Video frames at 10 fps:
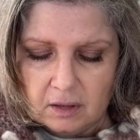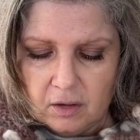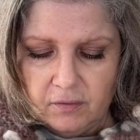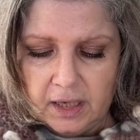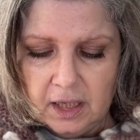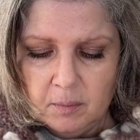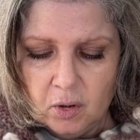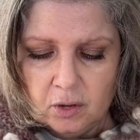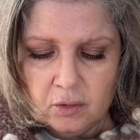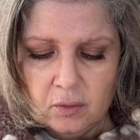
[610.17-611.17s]

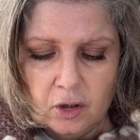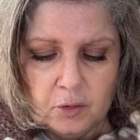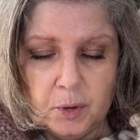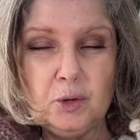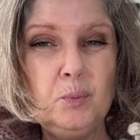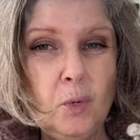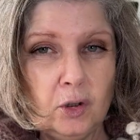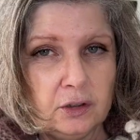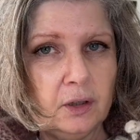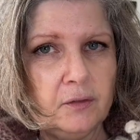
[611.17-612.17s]
available to us, but
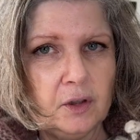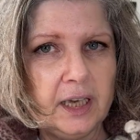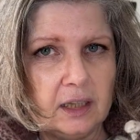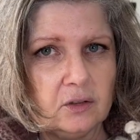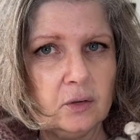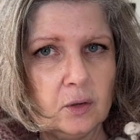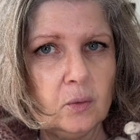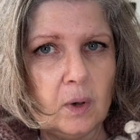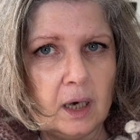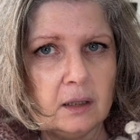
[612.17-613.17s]
most of the castle
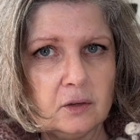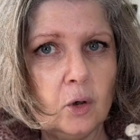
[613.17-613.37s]
was